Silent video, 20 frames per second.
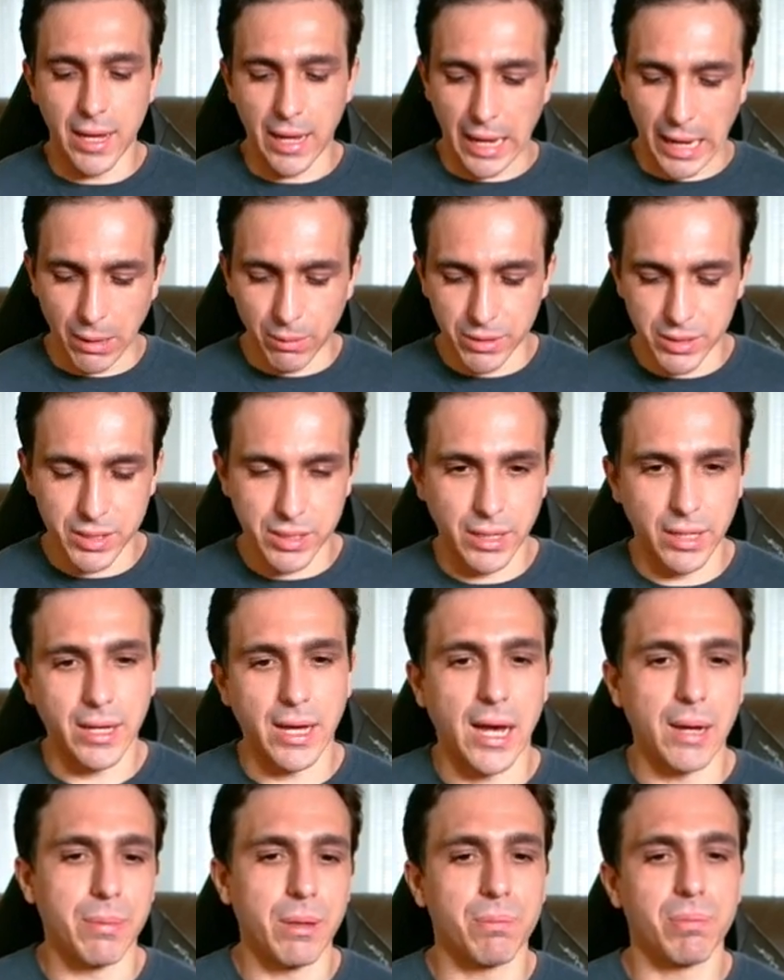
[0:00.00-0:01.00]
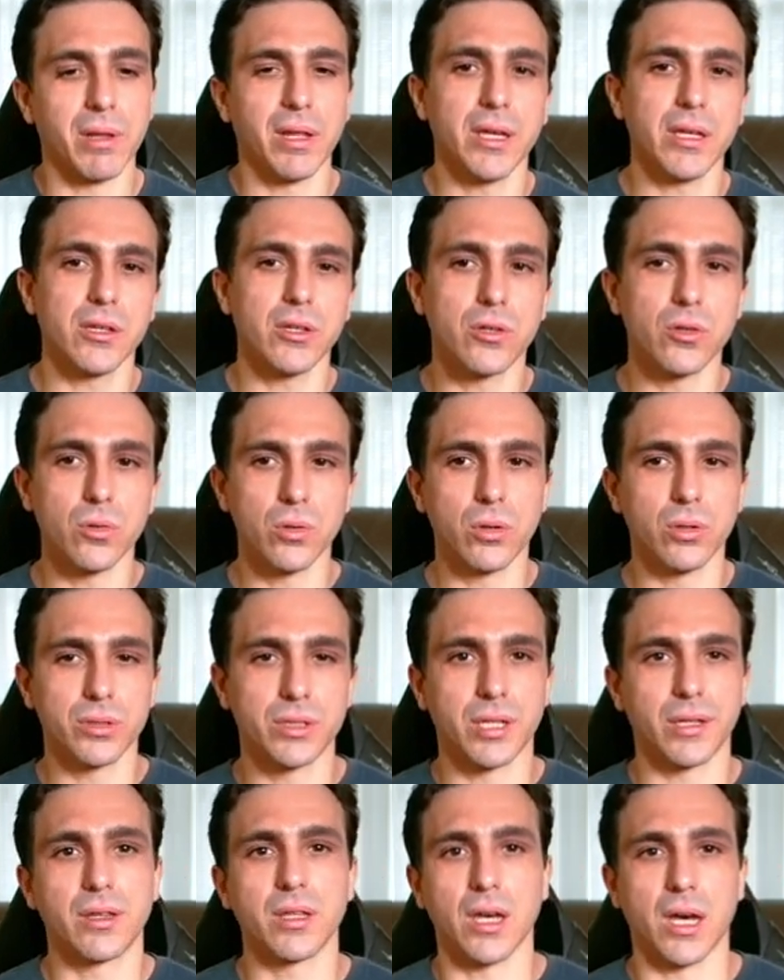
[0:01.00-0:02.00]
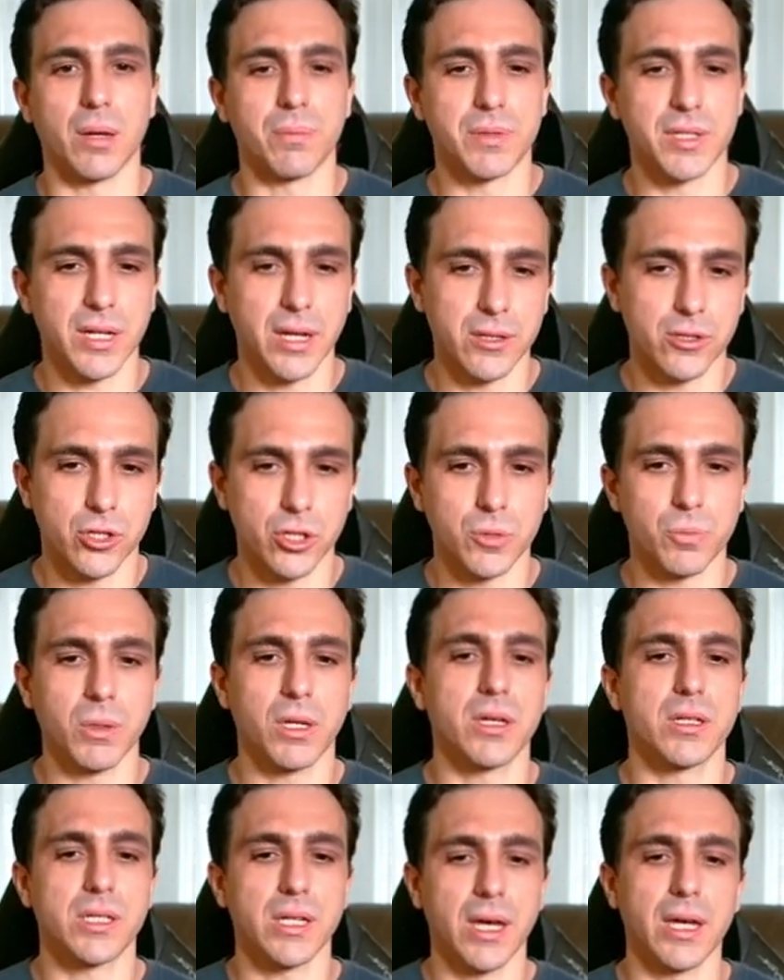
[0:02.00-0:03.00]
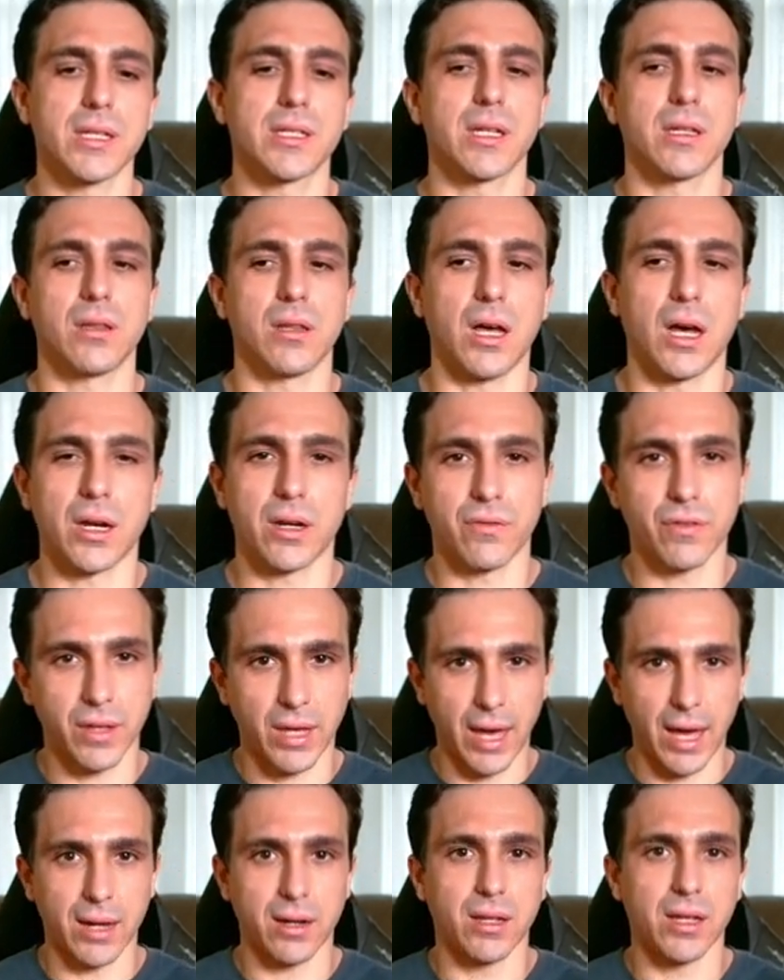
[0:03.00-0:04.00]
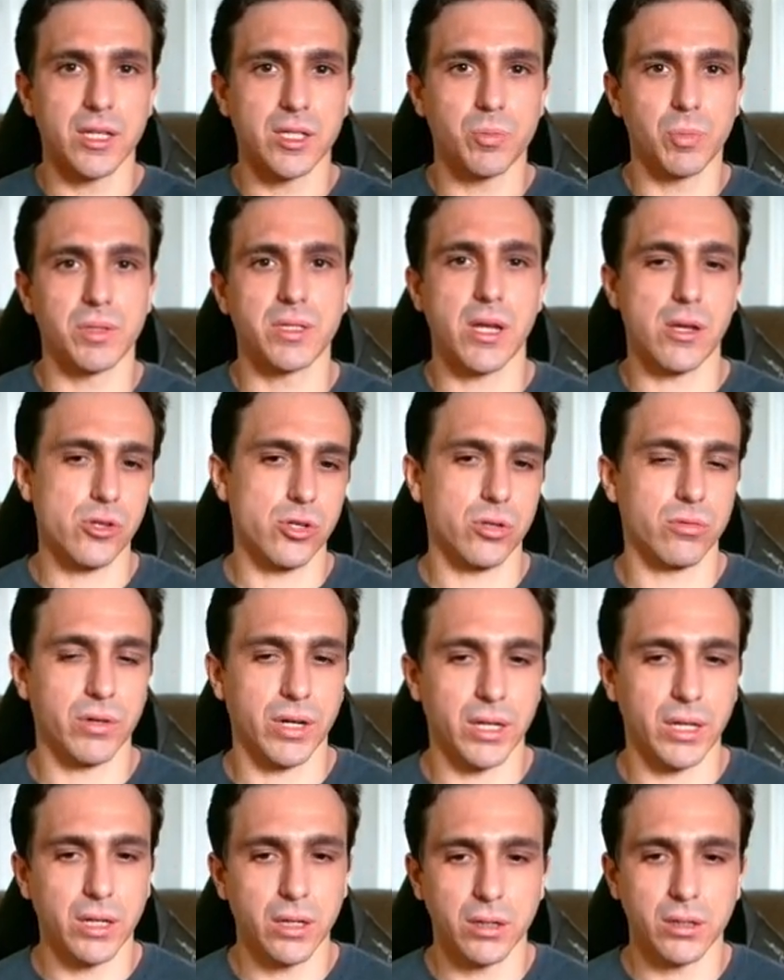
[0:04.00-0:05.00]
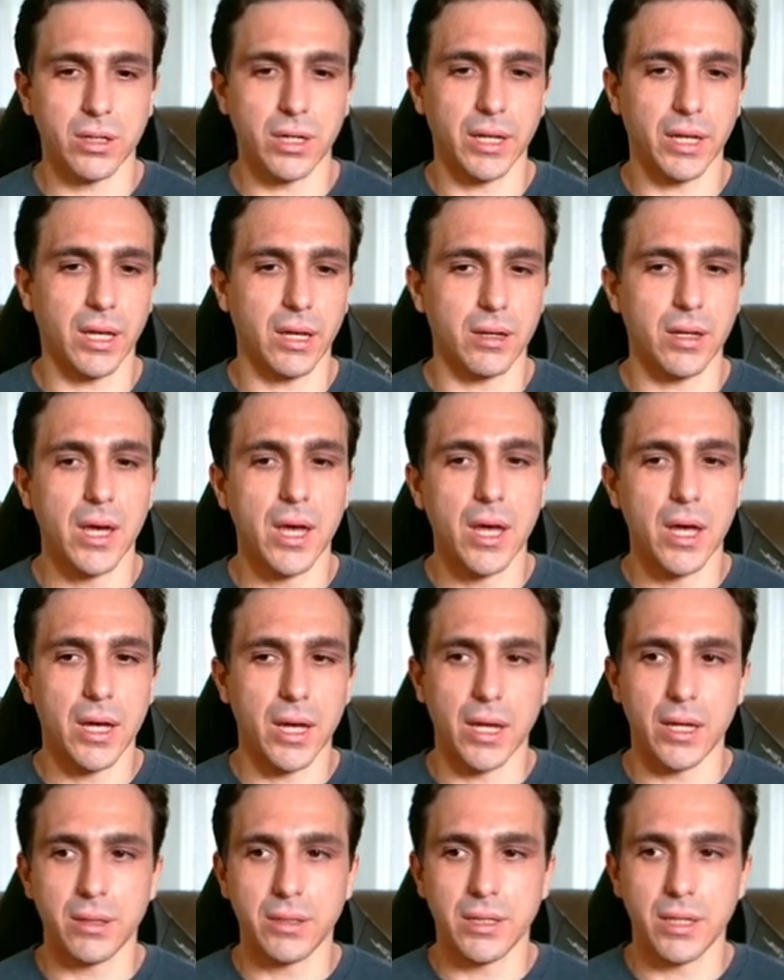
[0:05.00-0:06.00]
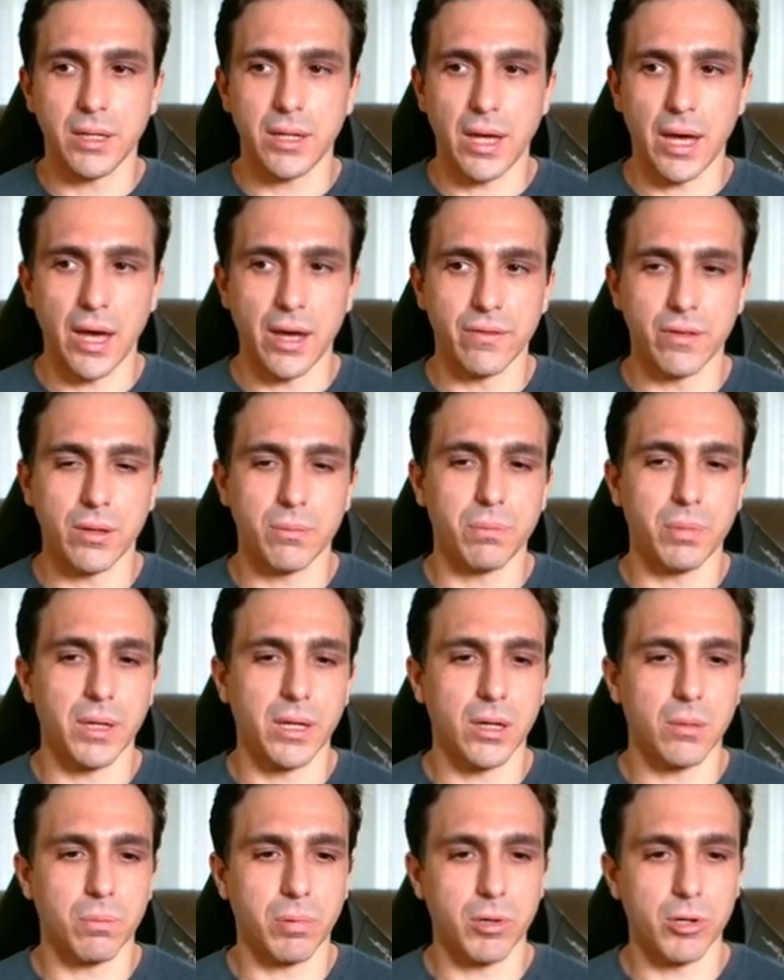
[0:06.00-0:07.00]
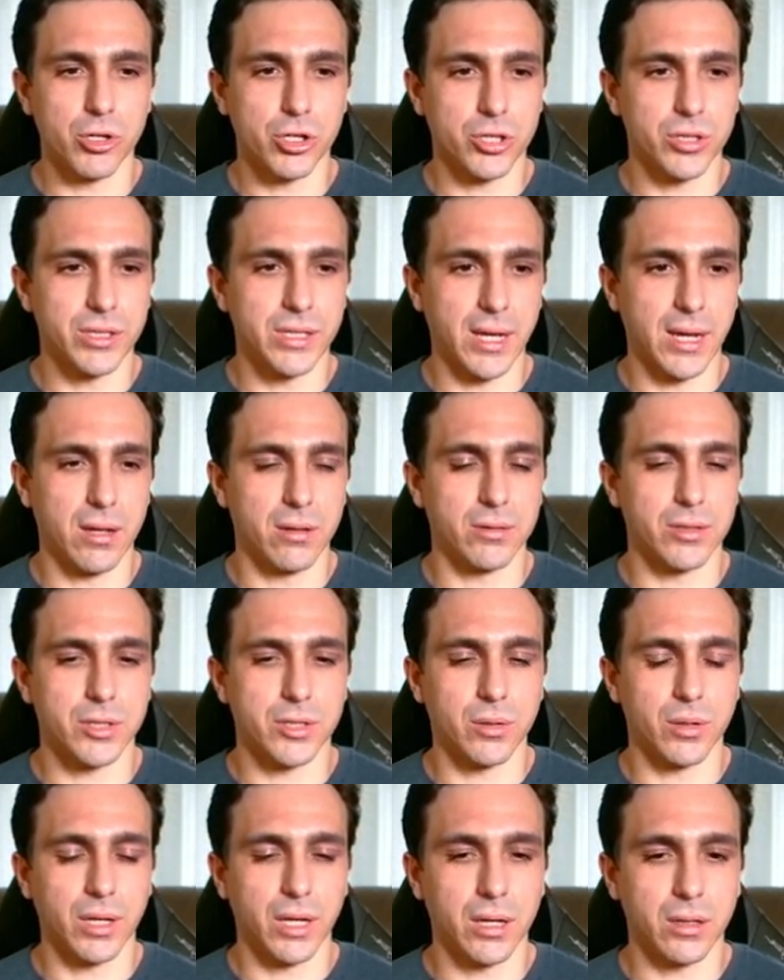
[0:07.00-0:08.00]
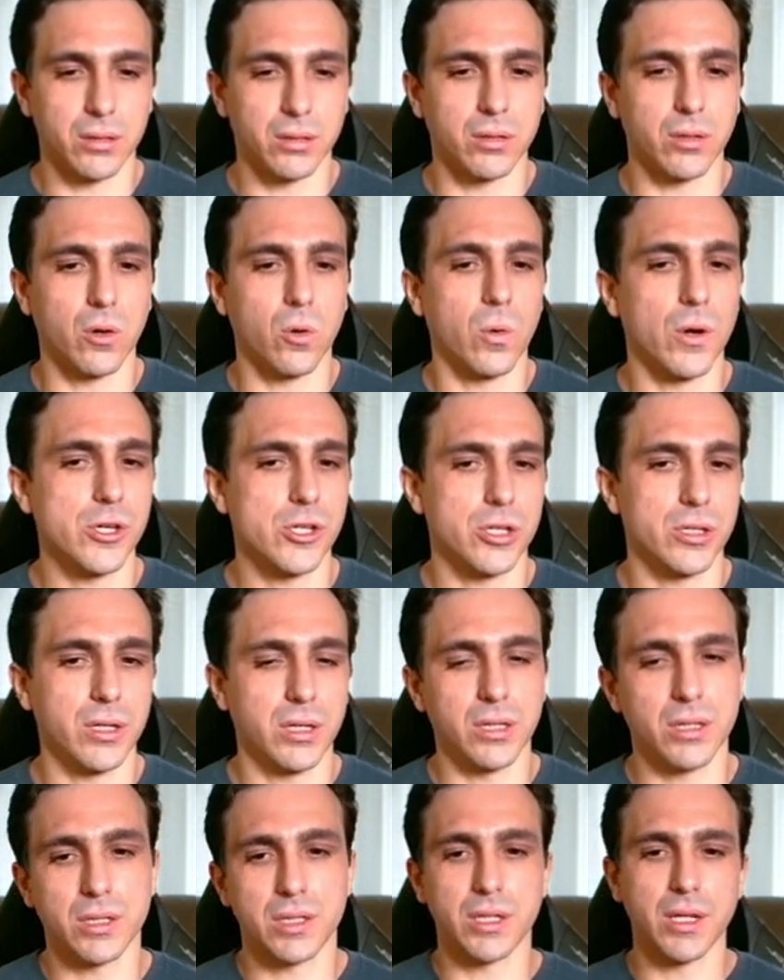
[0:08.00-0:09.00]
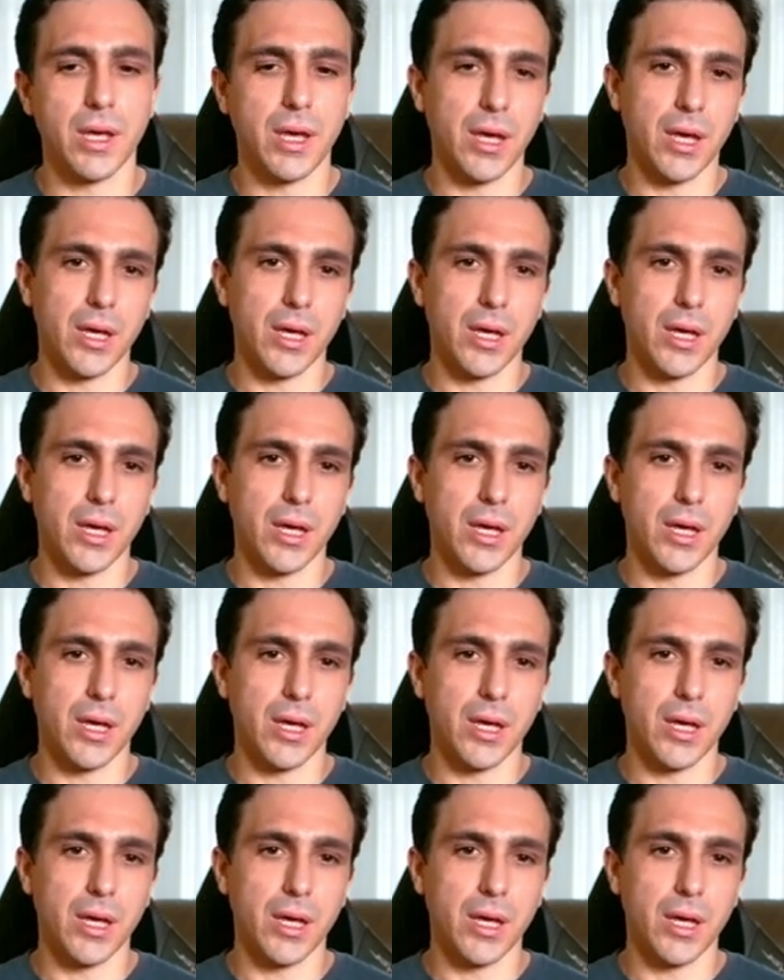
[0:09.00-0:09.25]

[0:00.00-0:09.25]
I would say I'd be playing Google to the upside just because it has a lot of catalyzed potential right here. Again, it did have a big push down. So again, the question is,